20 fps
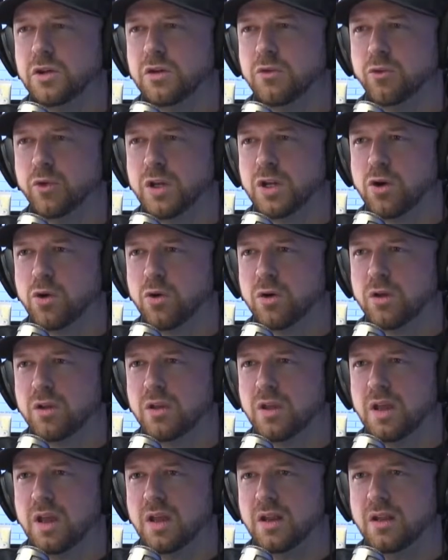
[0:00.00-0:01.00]
you
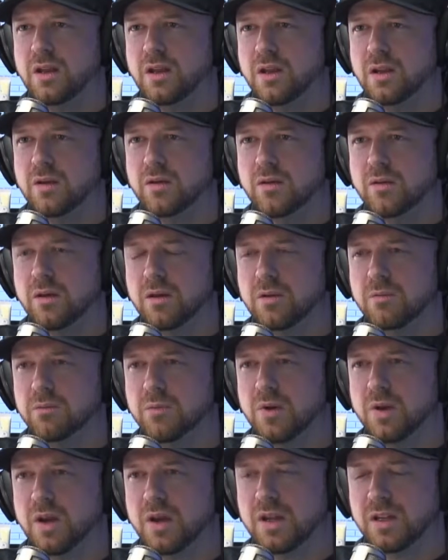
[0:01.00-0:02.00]
recorded that
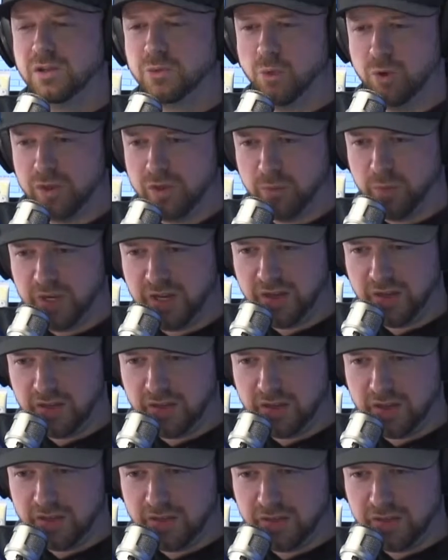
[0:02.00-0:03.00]
in, I guess, the beginning
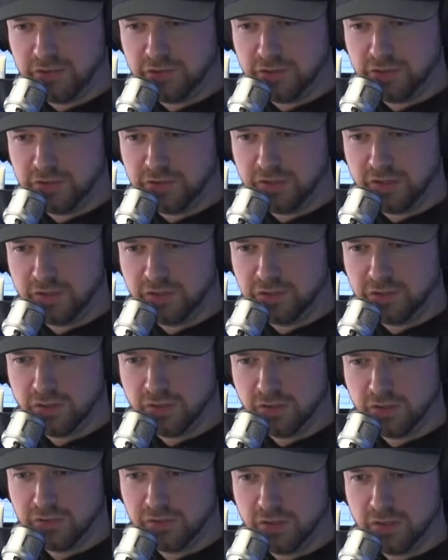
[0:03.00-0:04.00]
of 1960 or so,
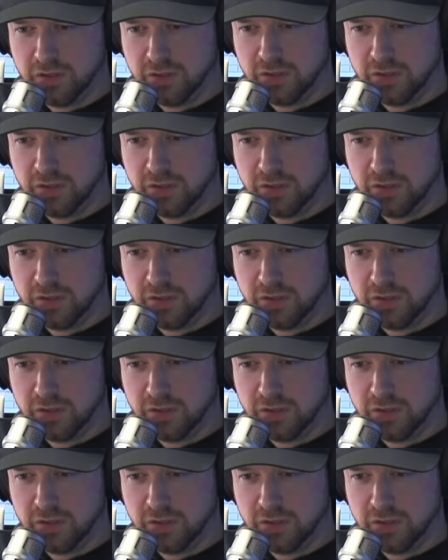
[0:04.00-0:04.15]
you said?